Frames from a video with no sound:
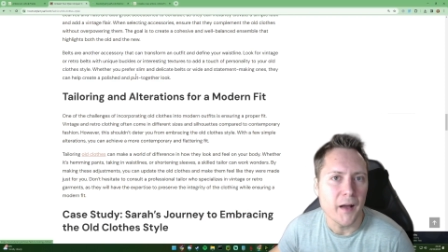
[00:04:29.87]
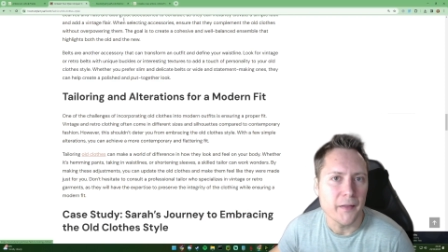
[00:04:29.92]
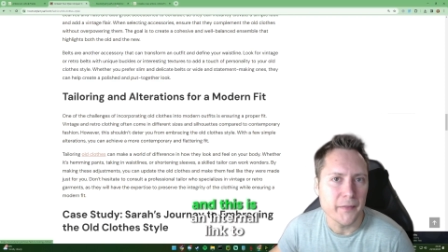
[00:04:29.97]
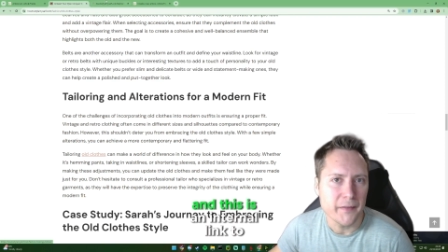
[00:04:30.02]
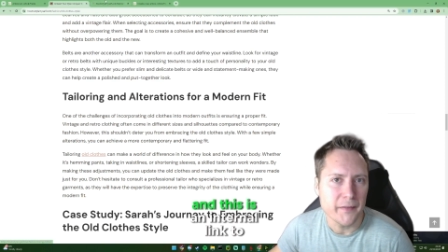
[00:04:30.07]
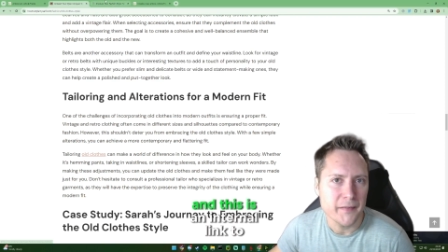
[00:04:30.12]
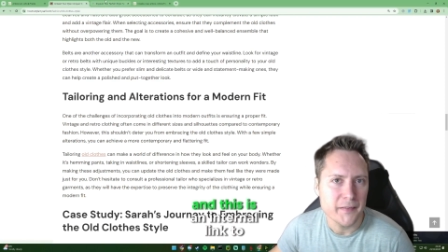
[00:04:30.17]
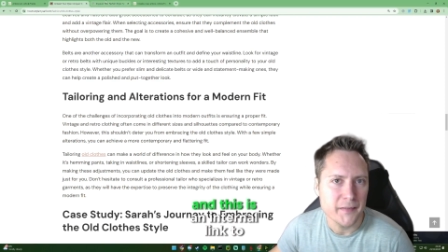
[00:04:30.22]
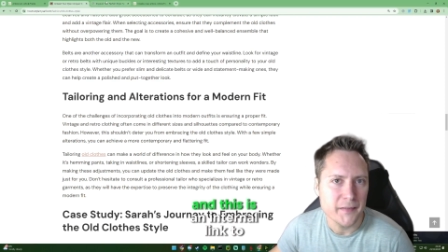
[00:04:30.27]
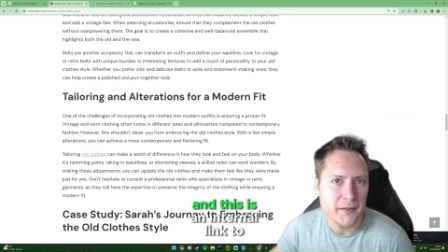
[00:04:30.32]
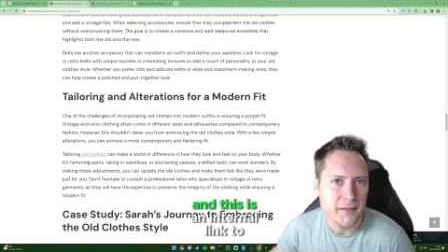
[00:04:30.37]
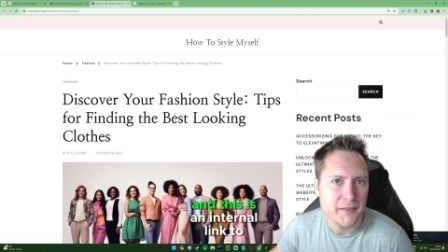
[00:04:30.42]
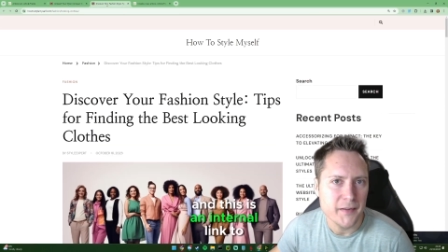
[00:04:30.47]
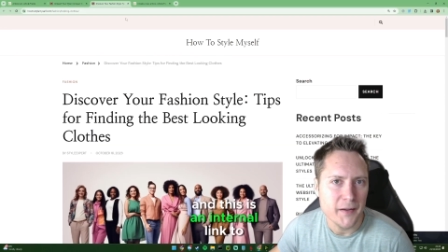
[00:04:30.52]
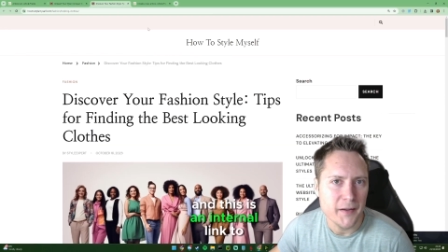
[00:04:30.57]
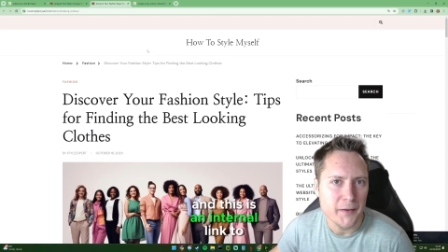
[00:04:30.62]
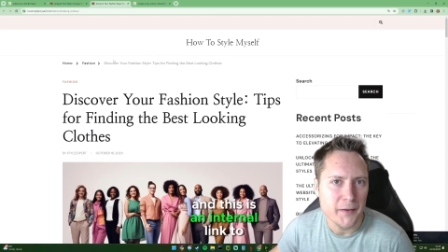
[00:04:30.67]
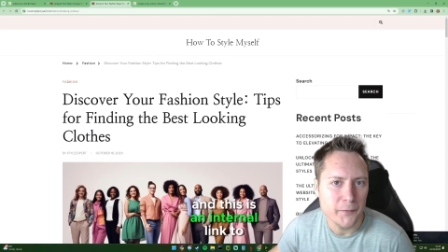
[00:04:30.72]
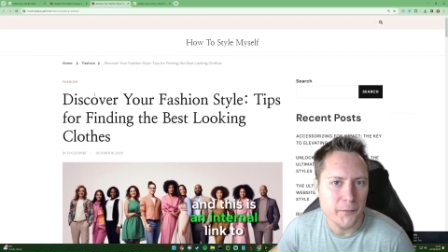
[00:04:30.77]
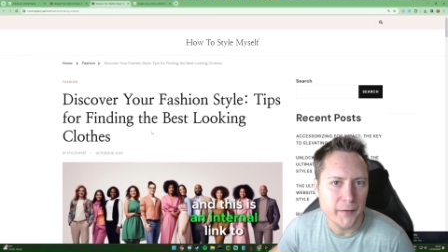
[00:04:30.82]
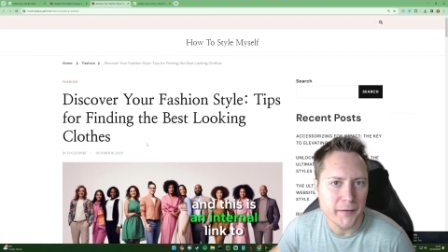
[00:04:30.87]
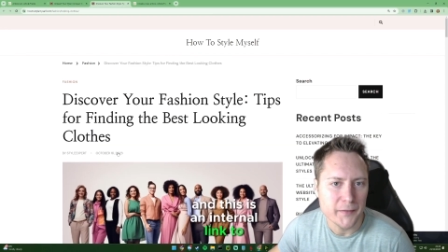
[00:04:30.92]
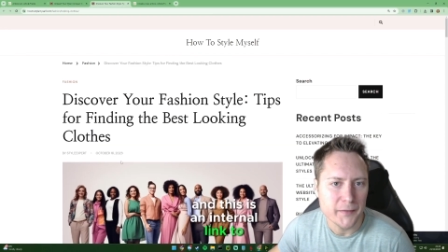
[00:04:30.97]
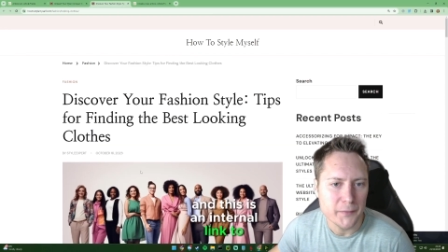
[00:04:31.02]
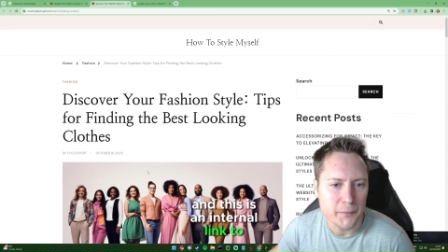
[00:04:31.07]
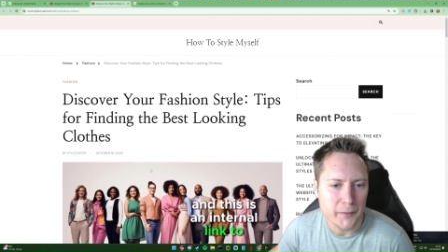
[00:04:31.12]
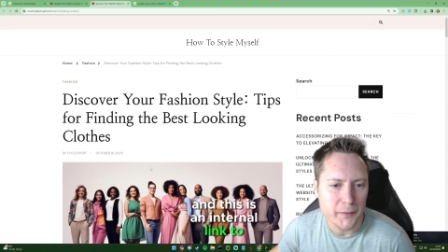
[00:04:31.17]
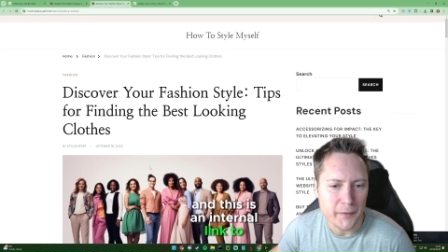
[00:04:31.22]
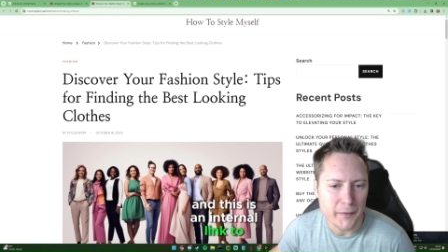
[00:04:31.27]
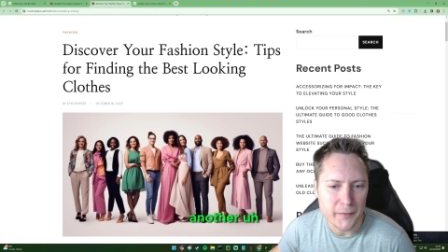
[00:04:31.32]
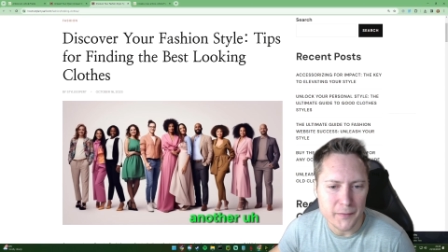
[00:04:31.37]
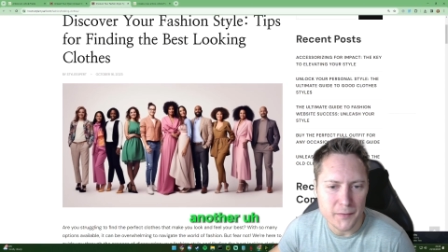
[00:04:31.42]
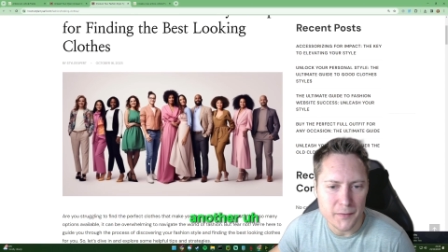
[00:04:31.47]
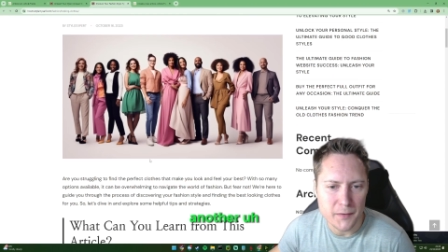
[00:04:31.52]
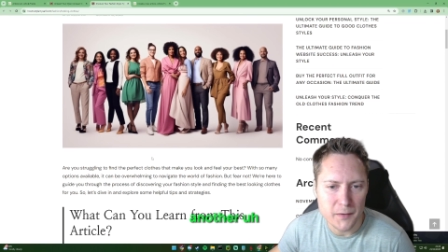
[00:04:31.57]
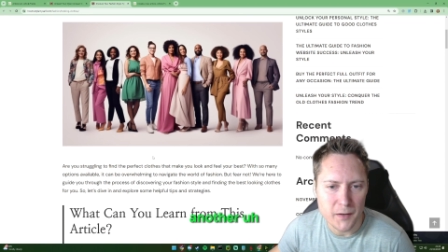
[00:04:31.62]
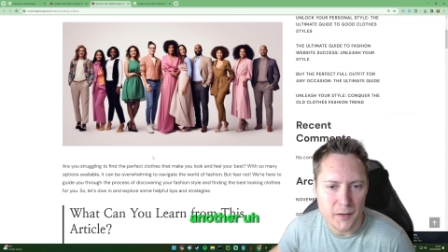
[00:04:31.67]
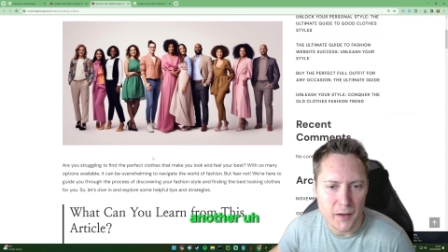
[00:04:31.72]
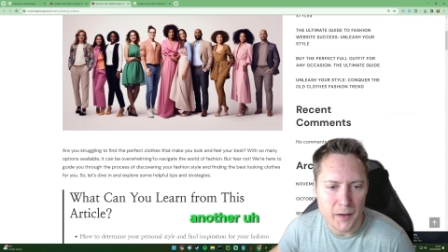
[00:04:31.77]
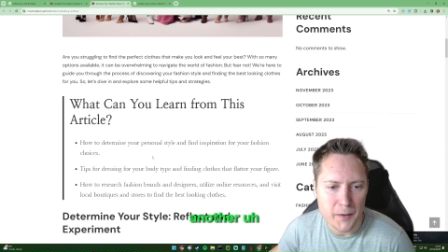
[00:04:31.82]
This is an internal link to another
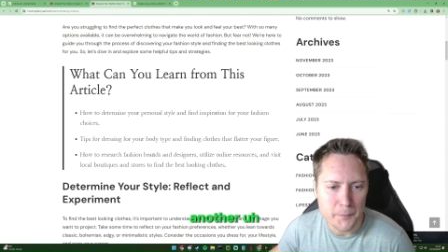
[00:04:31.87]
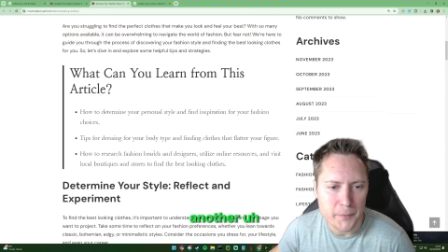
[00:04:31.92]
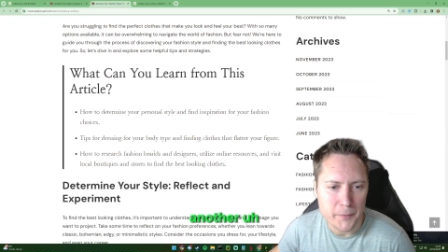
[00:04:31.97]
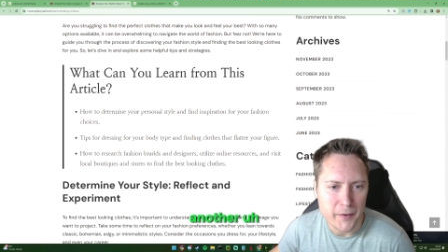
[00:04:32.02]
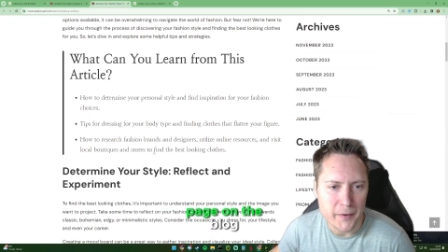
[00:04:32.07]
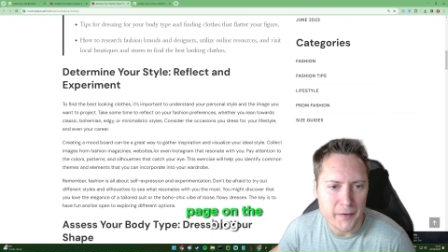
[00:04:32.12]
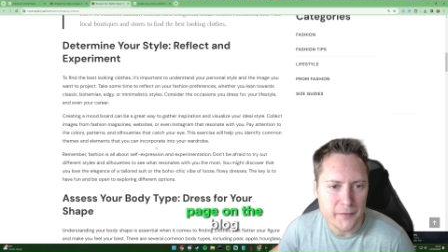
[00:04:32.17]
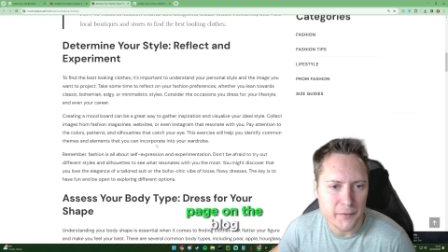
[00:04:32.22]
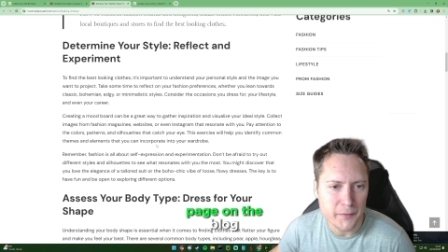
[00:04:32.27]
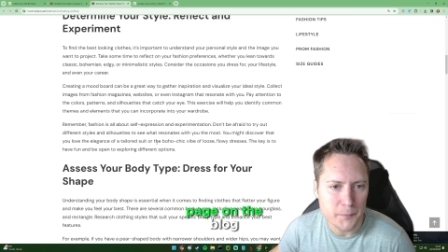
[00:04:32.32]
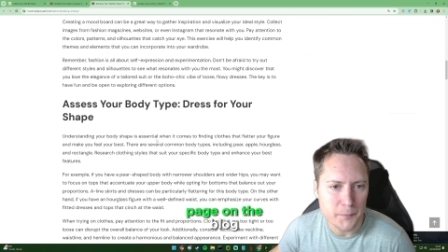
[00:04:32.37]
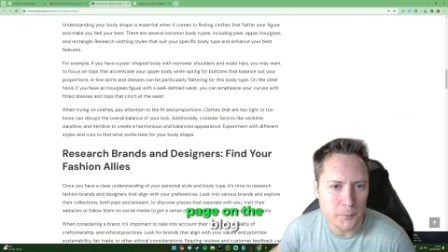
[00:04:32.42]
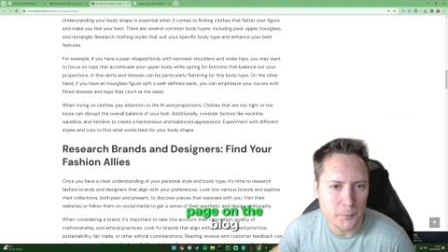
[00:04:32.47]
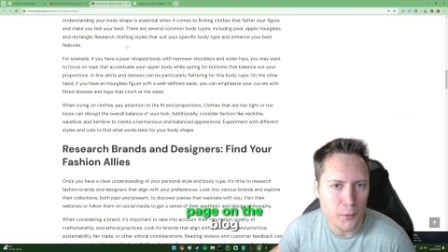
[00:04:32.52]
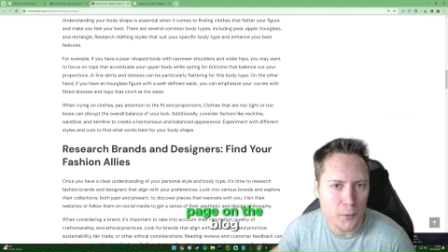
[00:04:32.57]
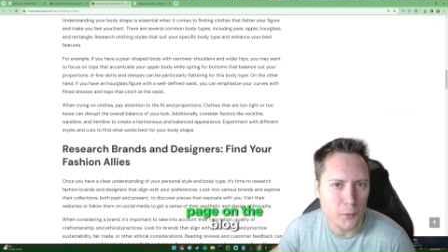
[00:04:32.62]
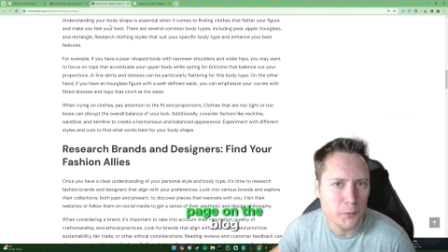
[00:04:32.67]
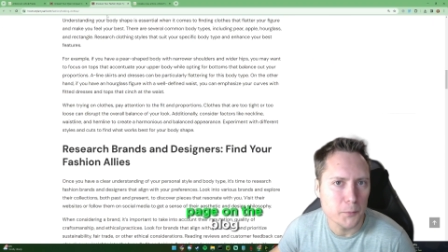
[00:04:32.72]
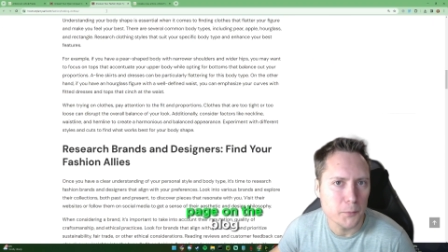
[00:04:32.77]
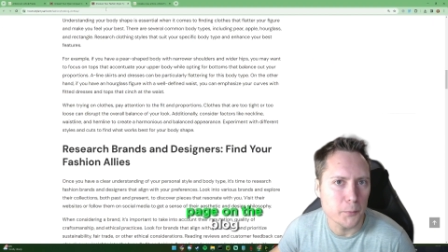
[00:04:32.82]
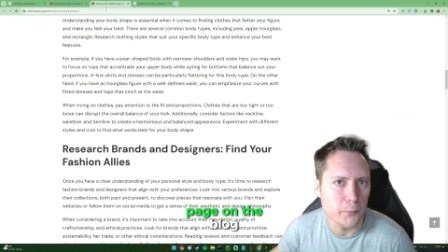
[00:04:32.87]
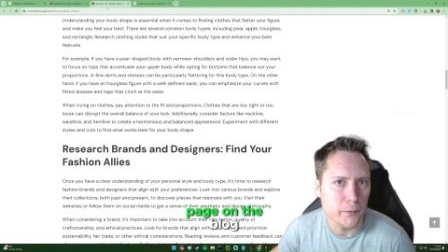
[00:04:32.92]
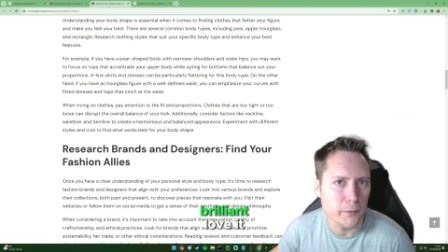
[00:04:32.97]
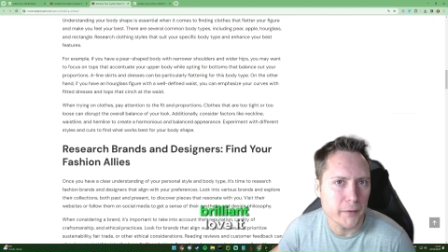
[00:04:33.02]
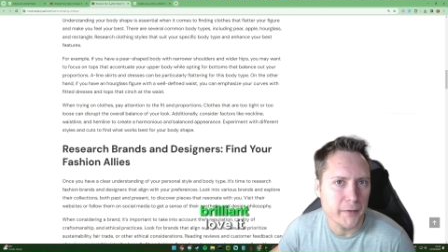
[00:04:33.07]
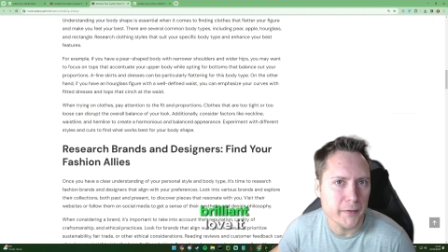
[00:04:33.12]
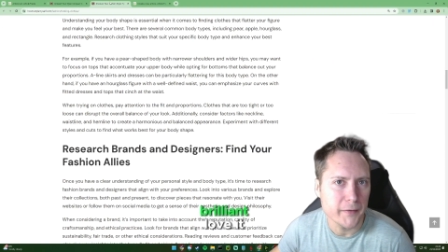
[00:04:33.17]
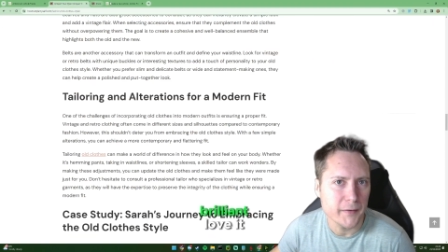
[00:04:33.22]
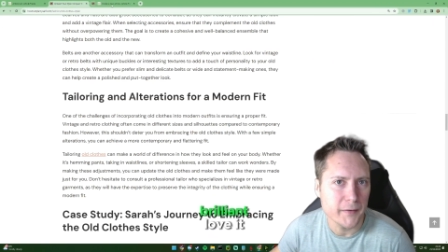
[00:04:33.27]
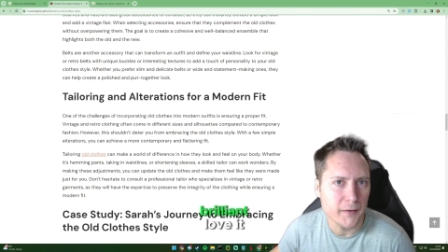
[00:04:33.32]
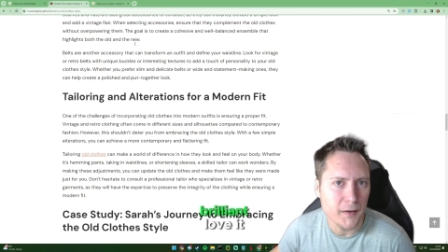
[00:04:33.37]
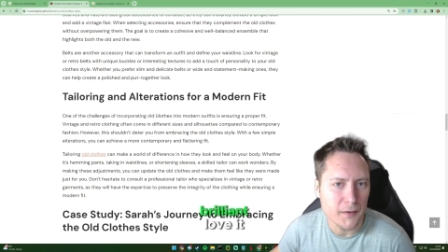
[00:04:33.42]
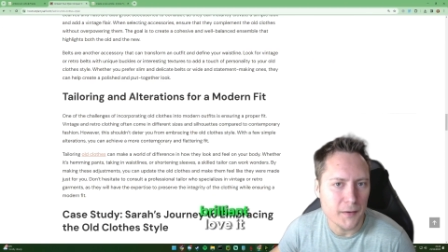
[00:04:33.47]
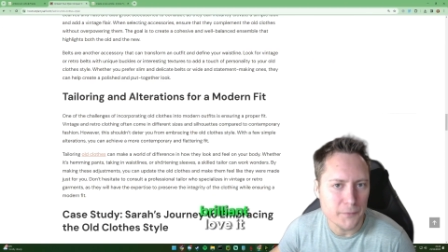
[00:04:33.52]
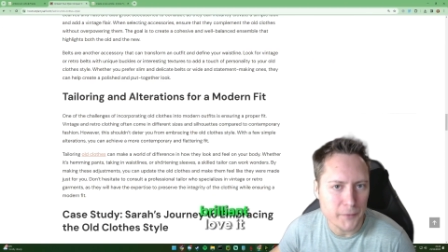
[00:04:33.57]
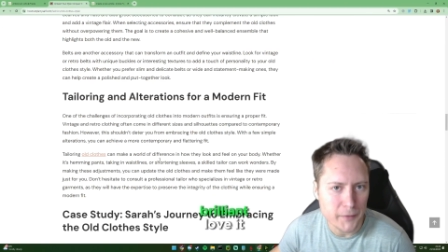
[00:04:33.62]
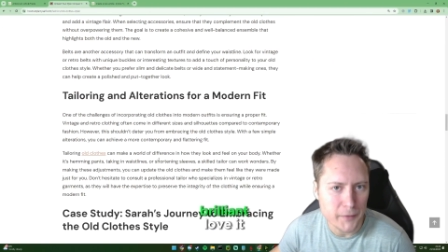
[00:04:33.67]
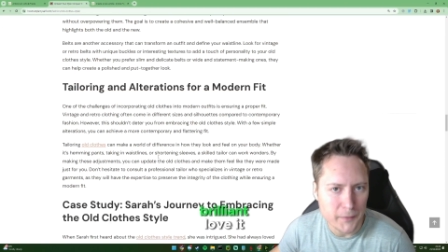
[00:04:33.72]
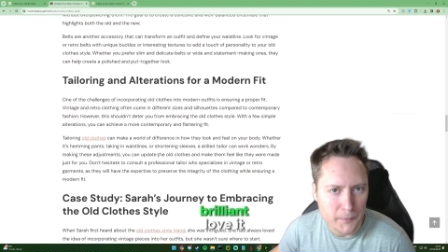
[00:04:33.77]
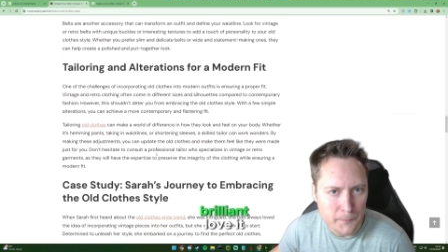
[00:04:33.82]
page on the blog. Brilliant, love
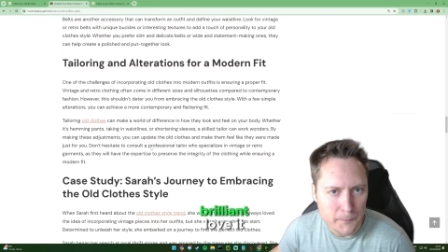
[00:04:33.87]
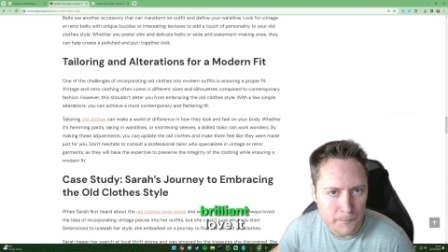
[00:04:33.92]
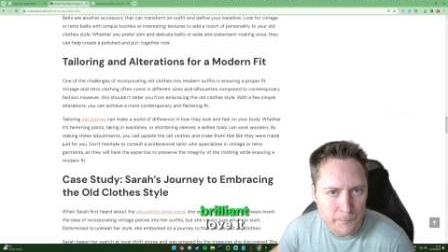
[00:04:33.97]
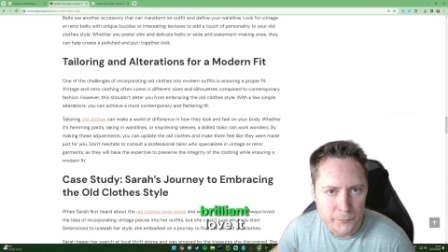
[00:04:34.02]
it.